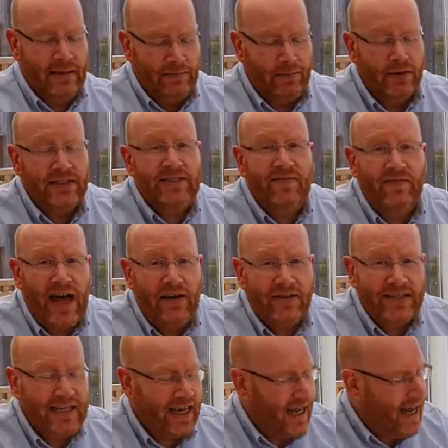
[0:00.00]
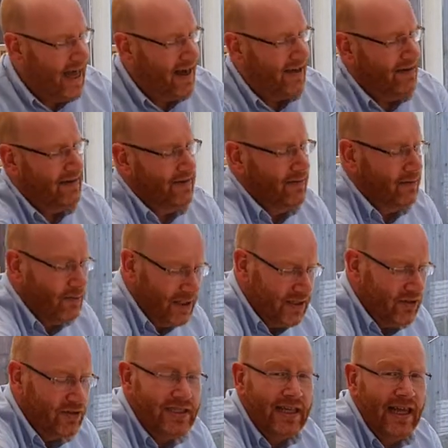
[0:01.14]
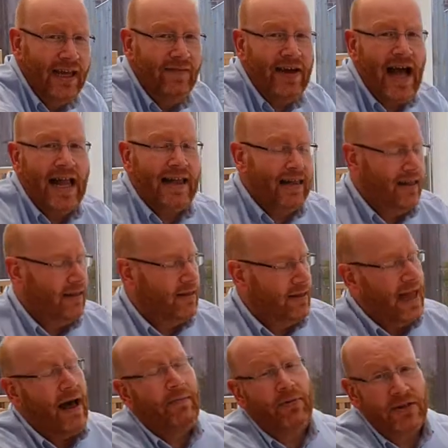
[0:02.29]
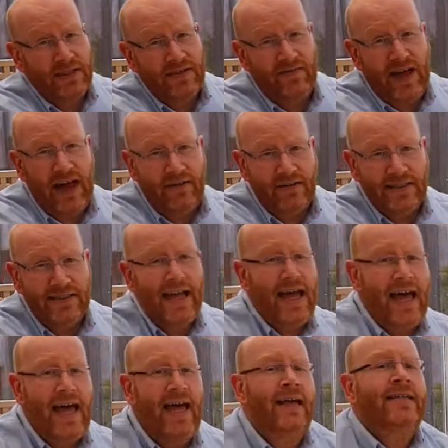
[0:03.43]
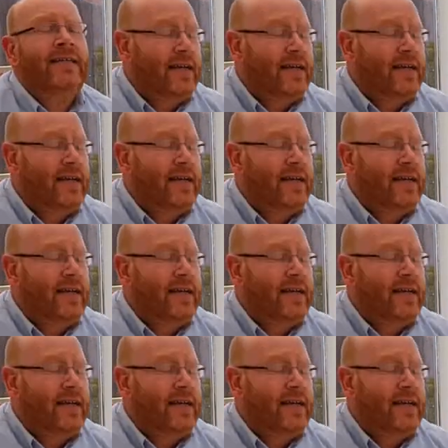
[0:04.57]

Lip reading: puts the virus here, we touch the lever handle, that puts the virus there.